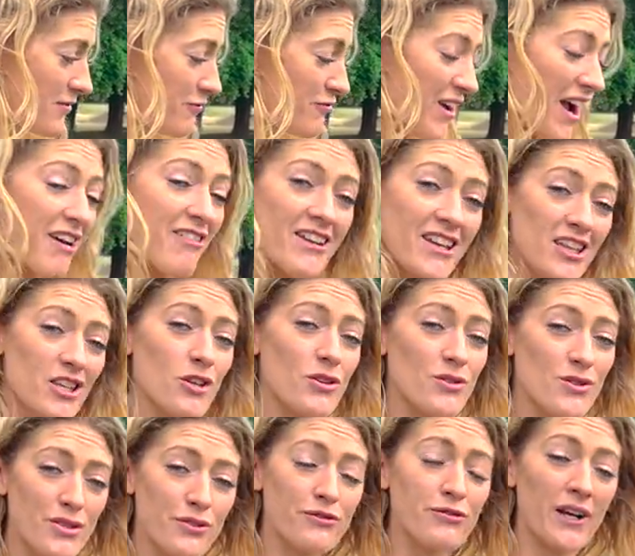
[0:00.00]
very
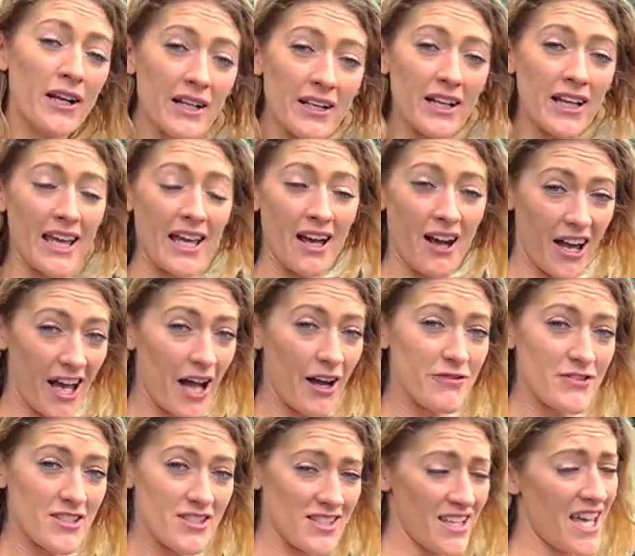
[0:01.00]
user-friendly, I
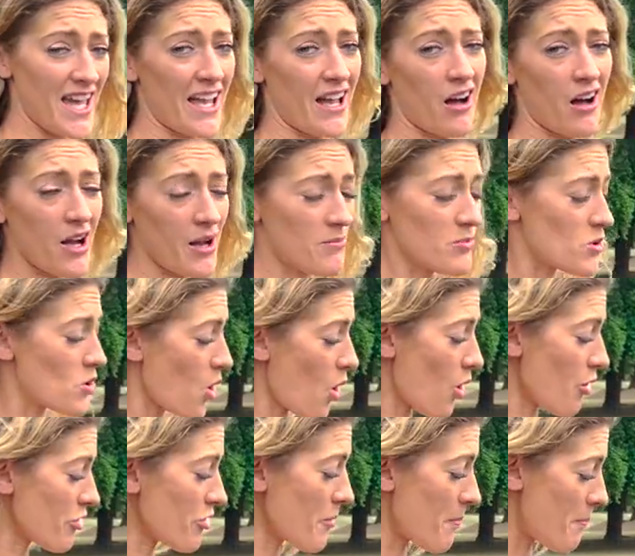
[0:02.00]
have to say. I'm
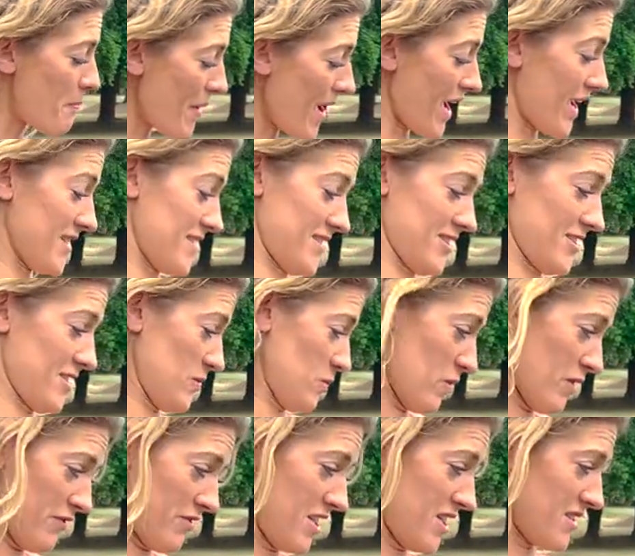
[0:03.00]
not the best
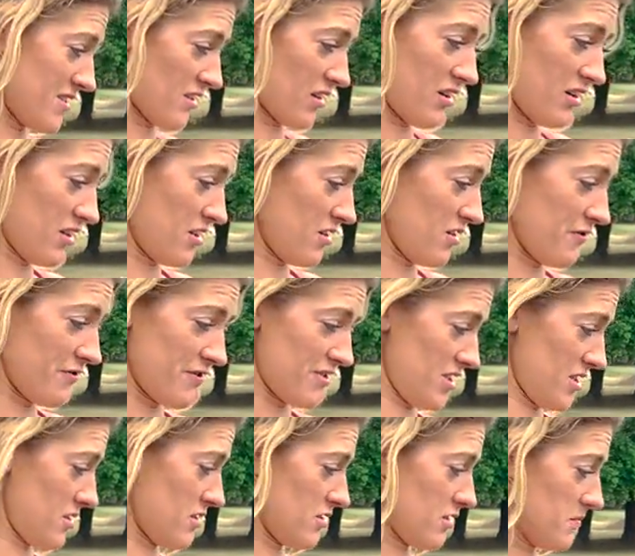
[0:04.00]
with these kind of
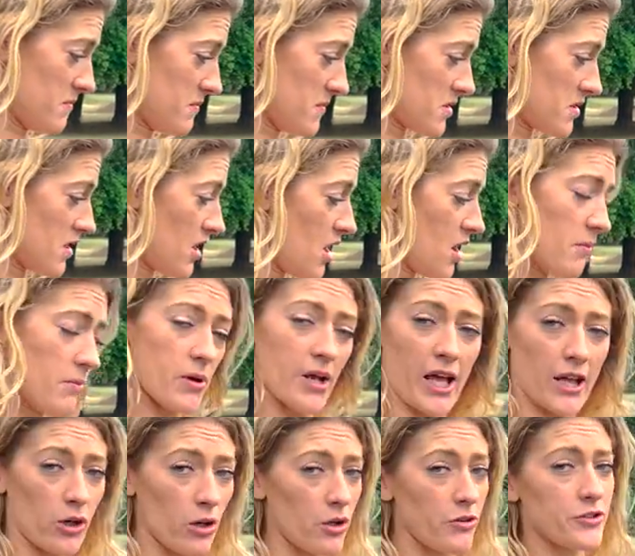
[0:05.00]
systems, but
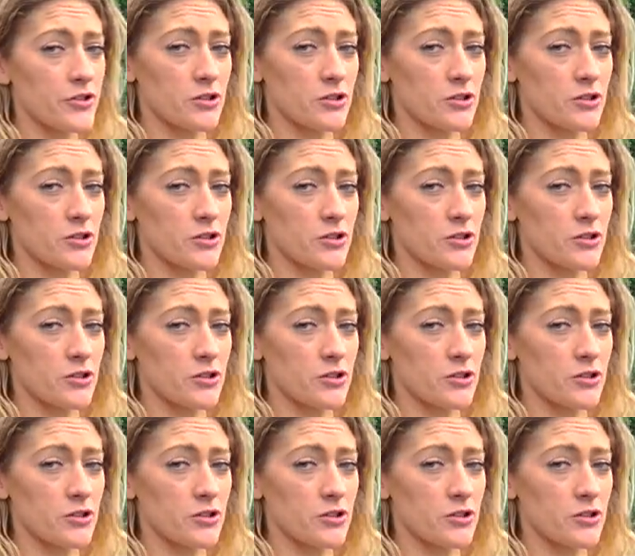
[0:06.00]
I got to